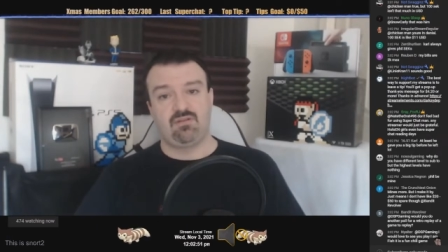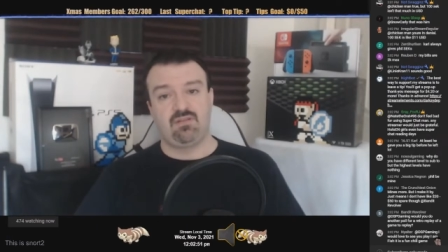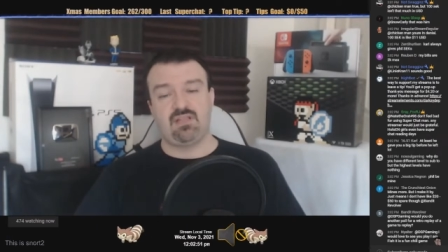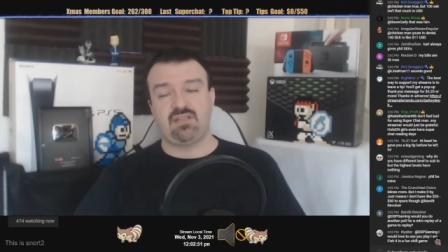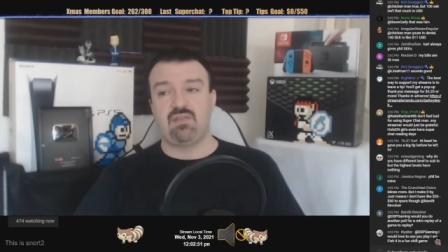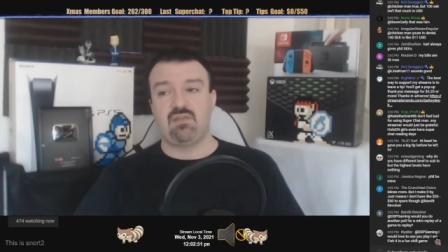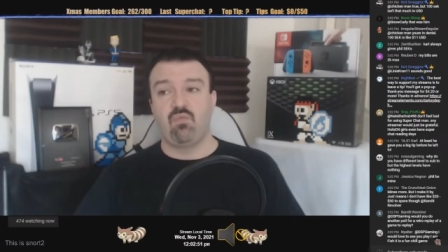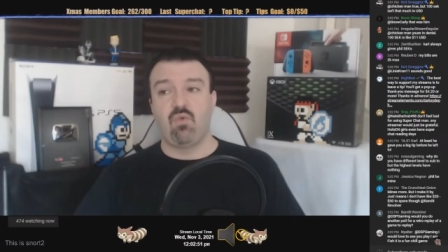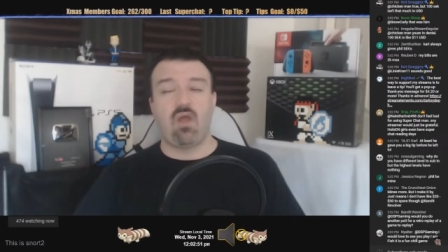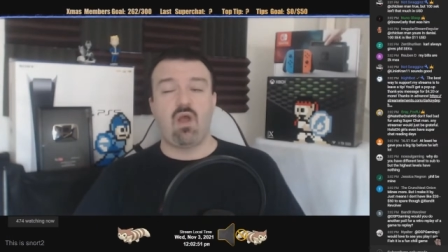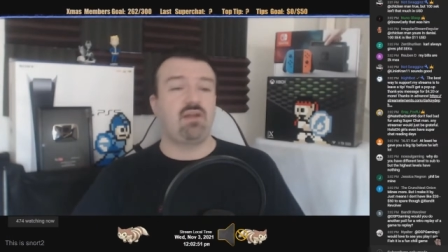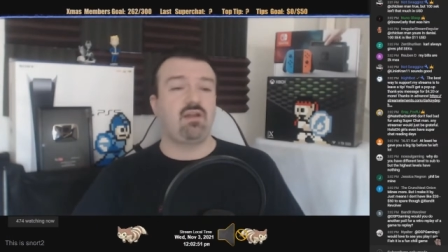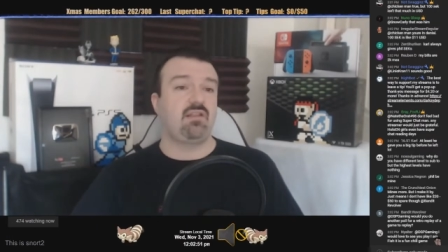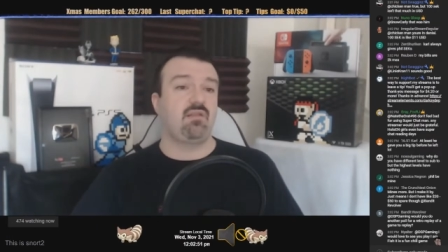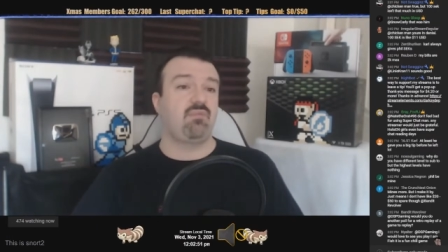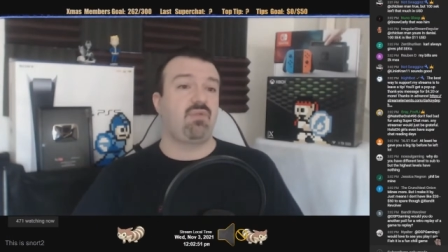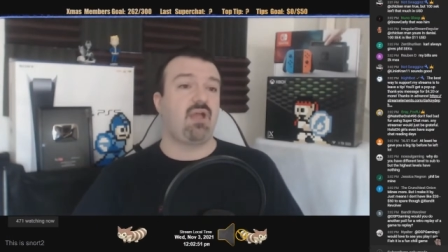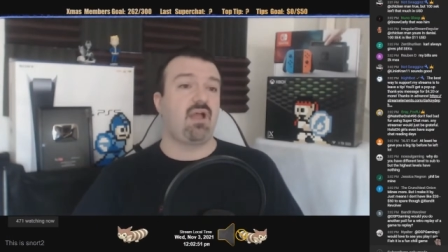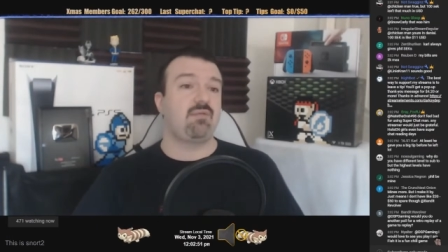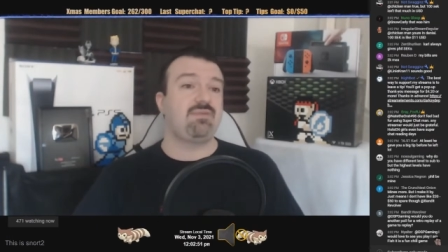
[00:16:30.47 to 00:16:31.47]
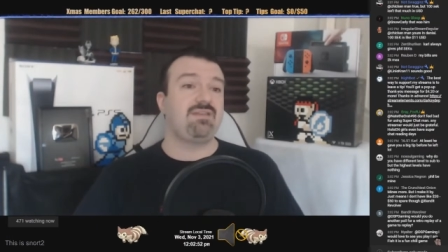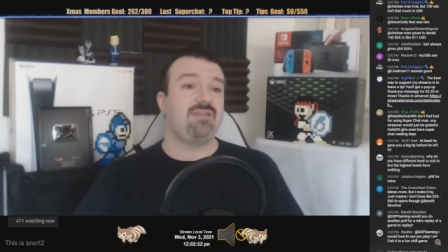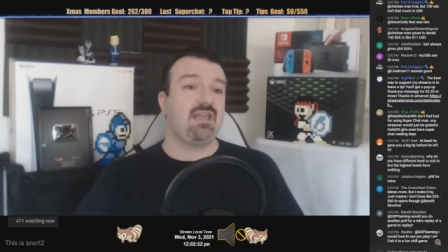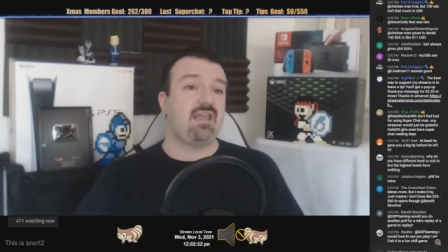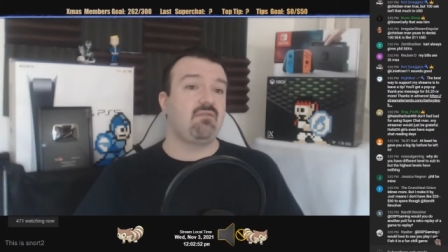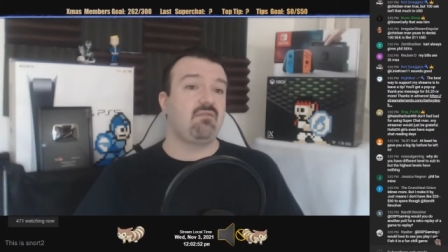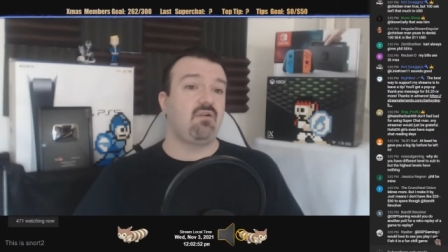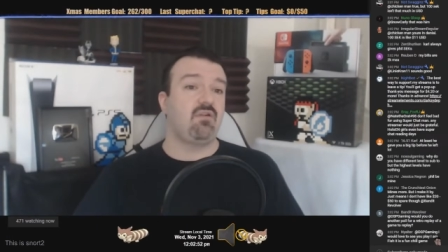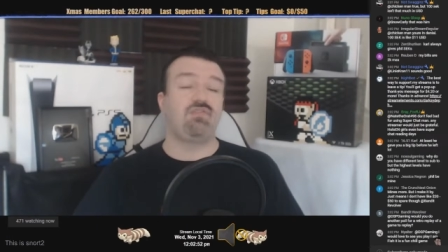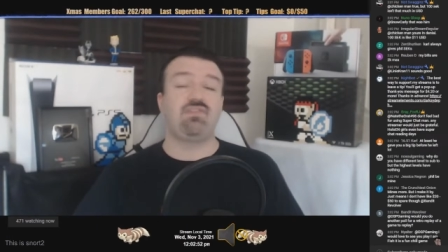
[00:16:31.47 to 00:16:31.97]
That they wanted to buy me
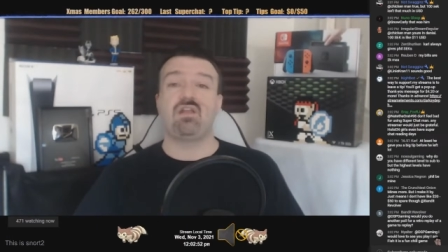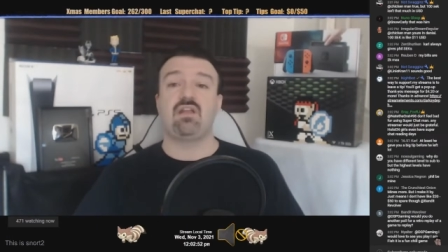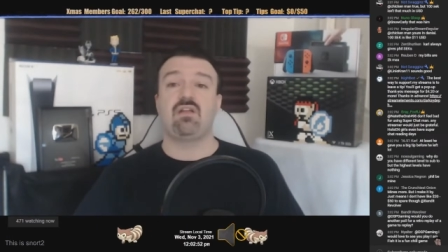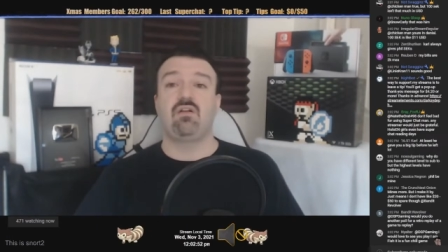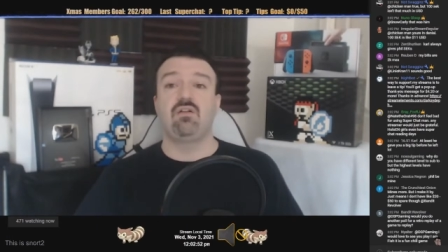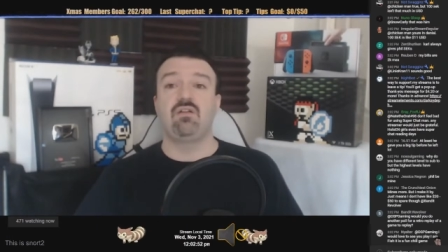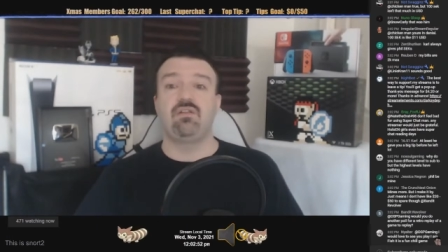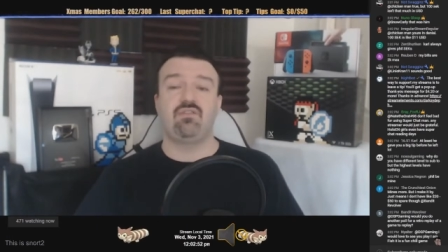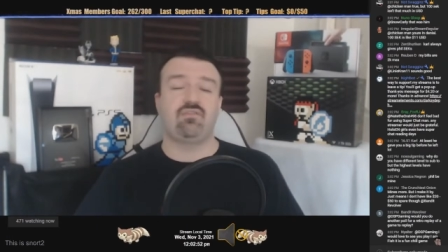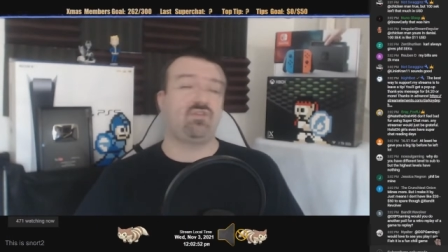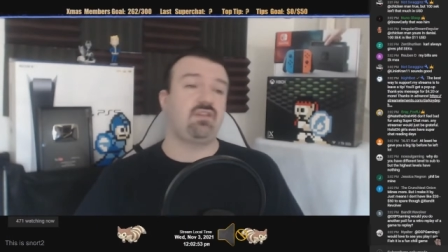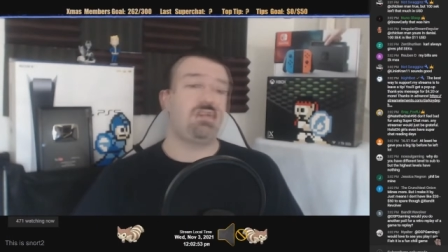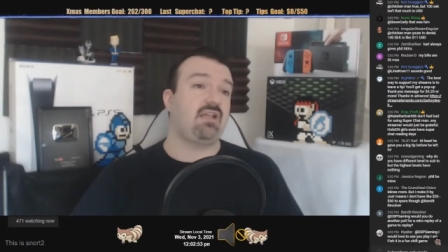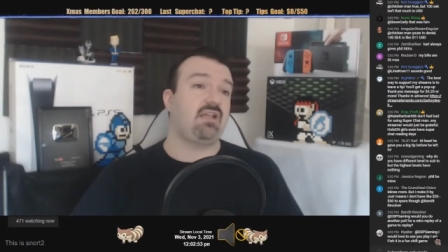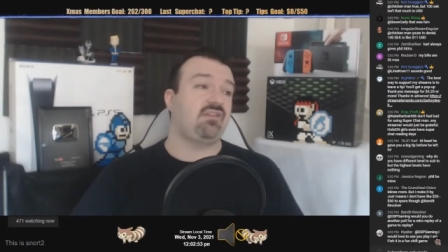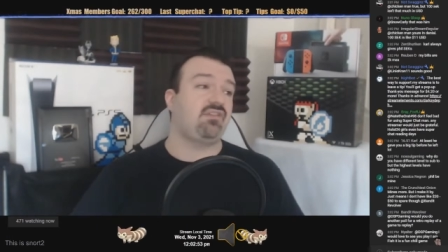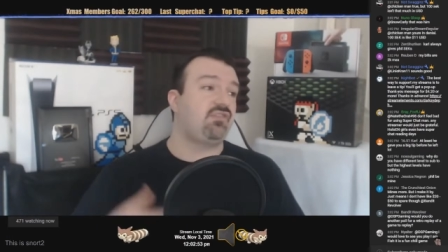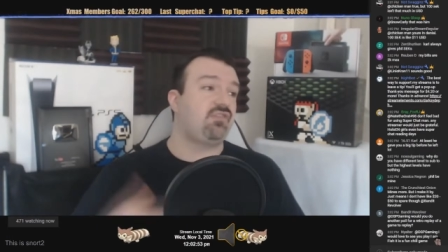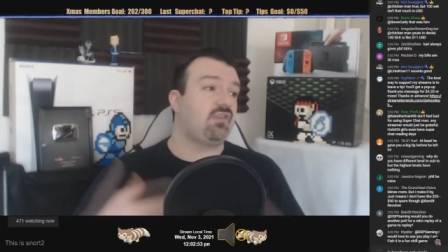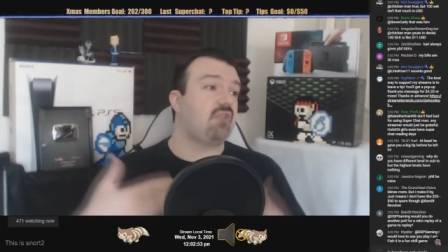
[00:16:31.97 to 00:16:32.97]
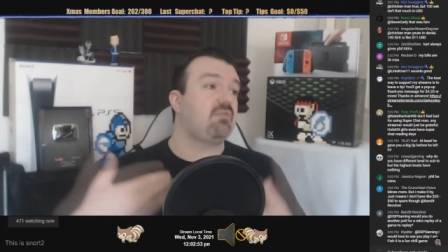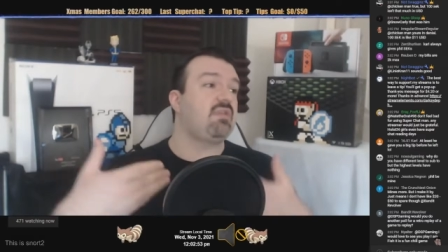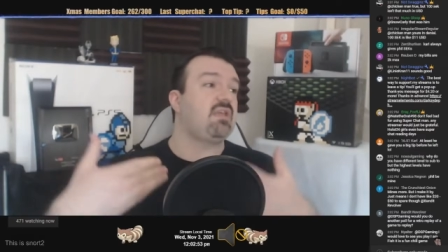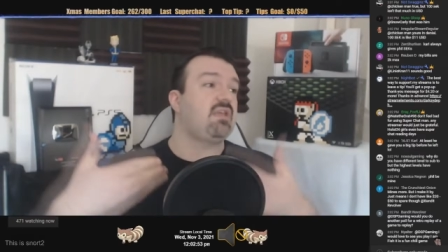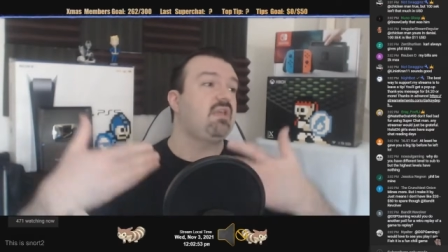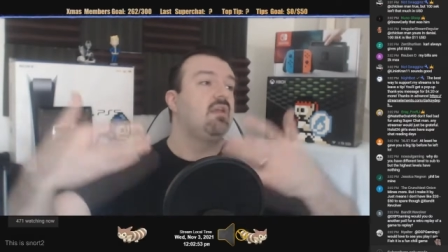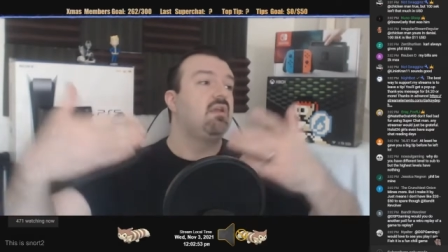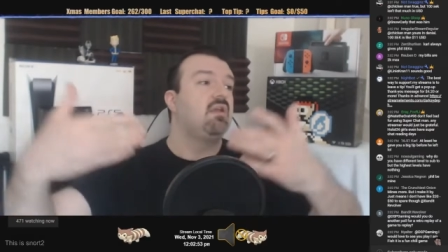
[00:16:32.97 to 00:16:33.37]
game codes, they couldn't, so they had to send me